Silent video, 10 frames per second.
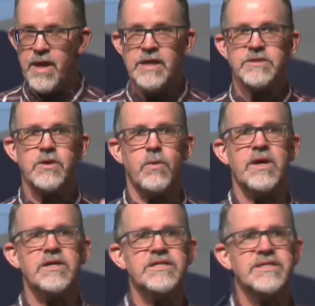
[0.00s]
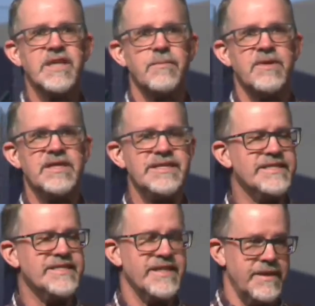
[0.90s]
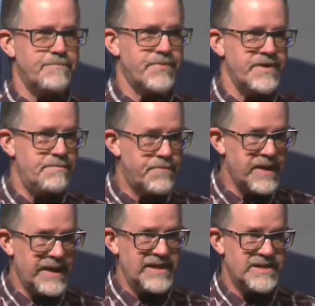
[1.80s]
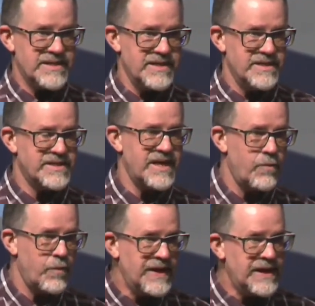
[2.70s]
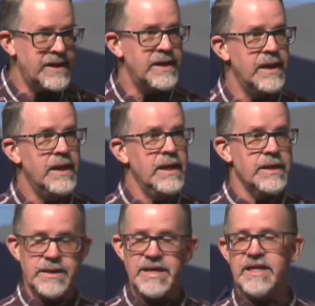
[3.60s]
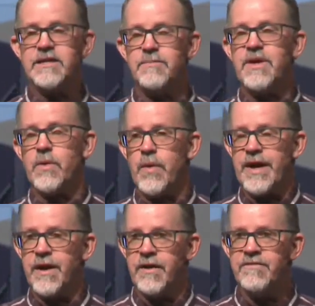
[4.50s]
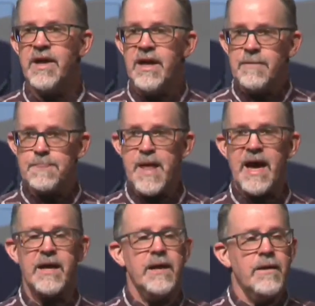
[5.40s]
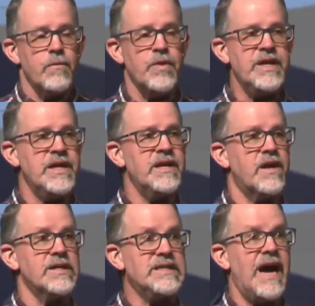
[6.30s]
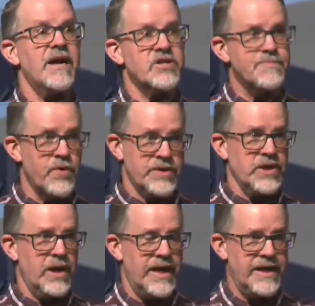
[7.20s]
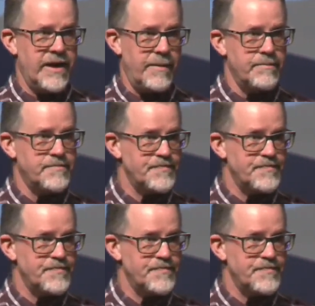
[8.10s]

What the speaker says: So what are some of the slippery places that we need to be aware of, that we need our dashboard to light up?